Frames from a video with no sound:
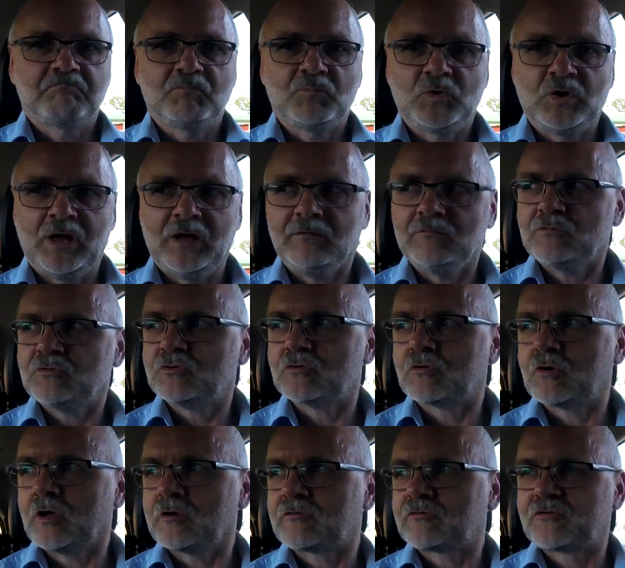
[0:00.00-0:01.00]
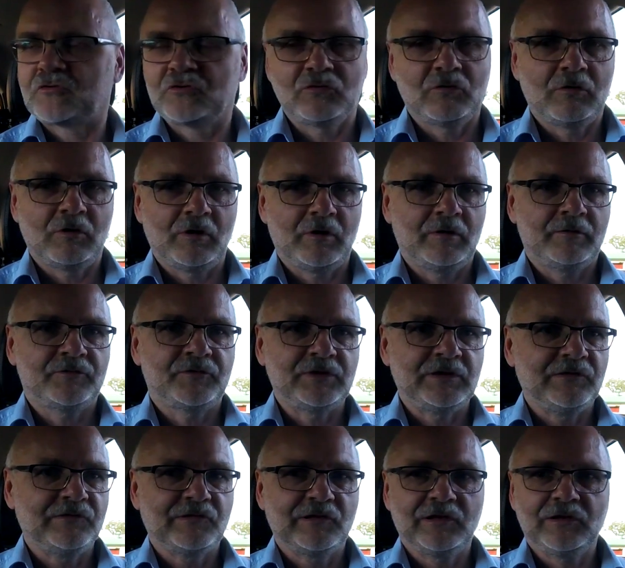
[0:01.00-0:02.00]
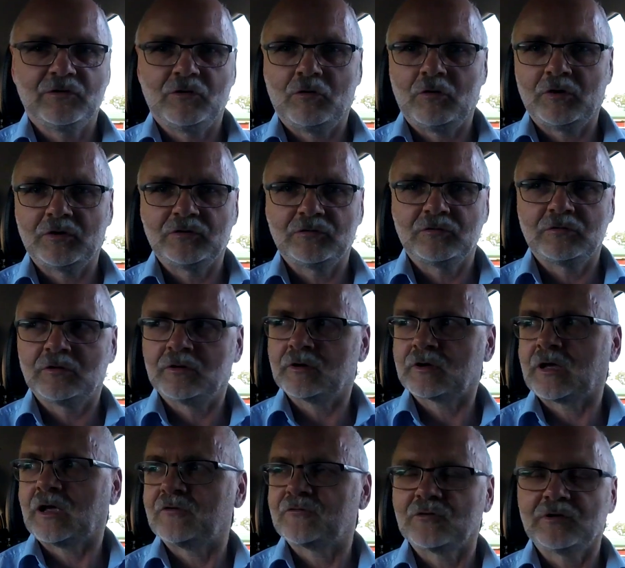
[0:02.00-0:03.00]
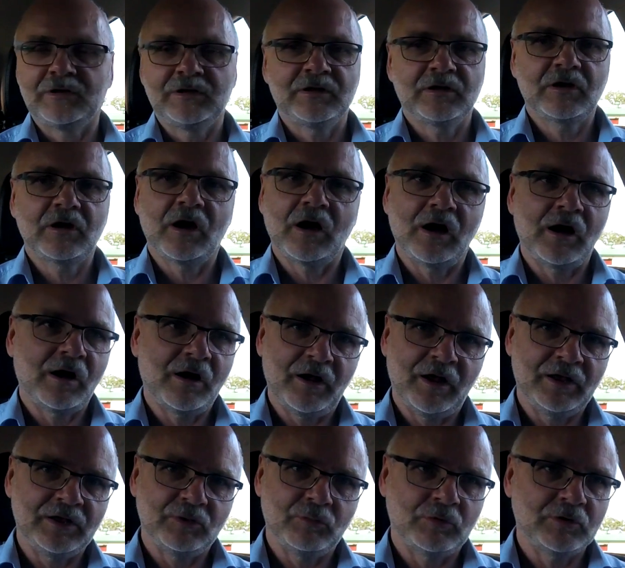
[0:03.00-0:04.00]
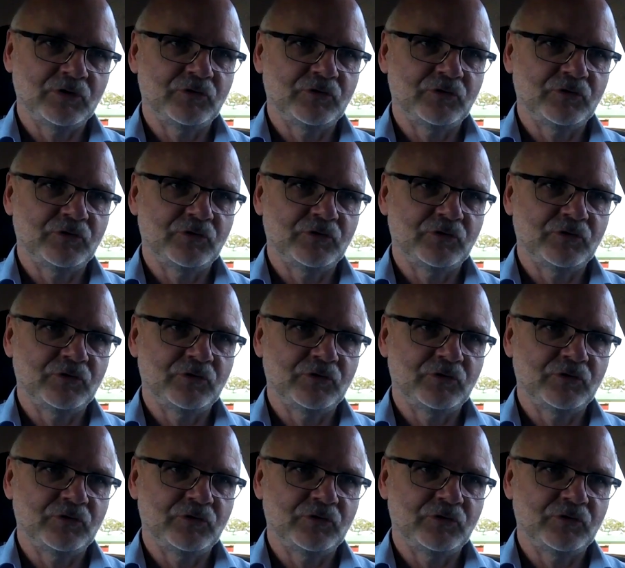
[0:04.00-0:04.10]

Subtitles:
Yeah, you got your diesel or your gasoline car and you want